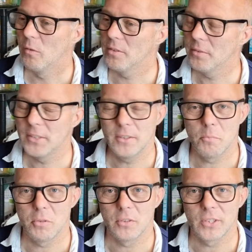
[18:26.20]
What's the other
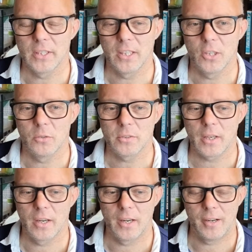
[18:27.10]
bullshit they use?
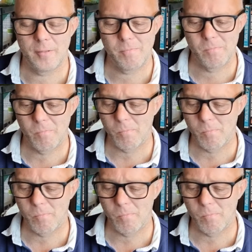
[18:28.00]
A